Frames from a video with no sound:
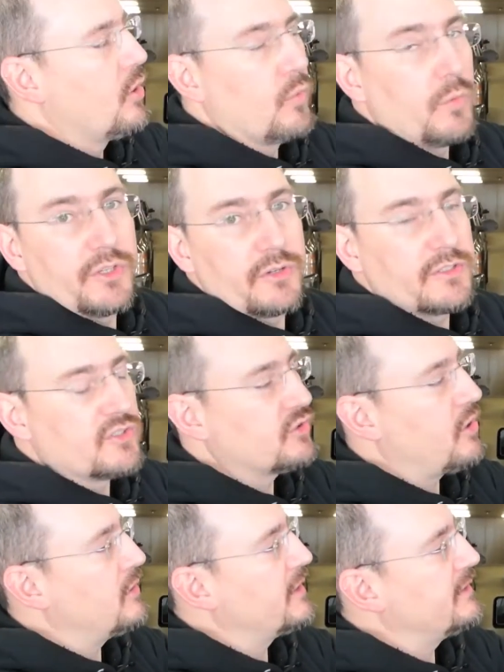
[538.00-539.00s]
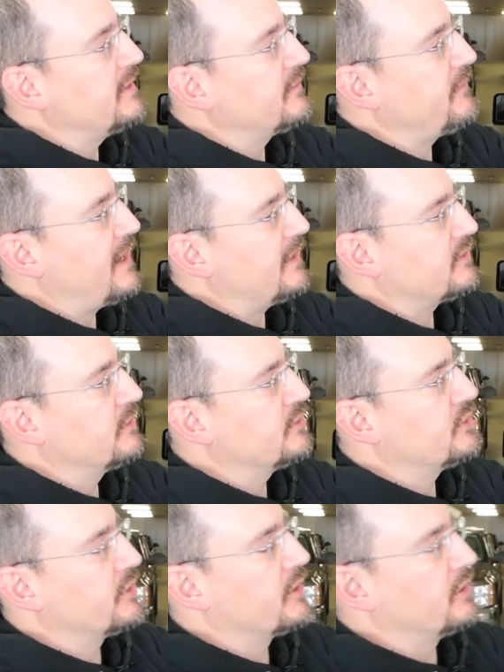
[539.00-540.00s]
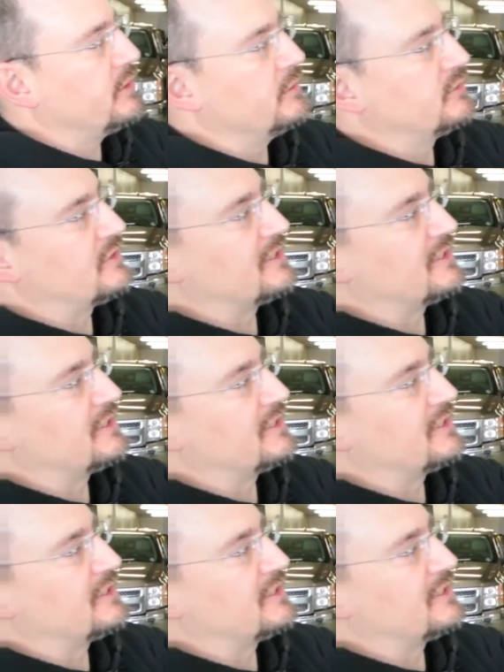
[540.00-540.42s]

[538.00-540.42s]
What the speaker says: When you're installing these fasteners, you're going to use the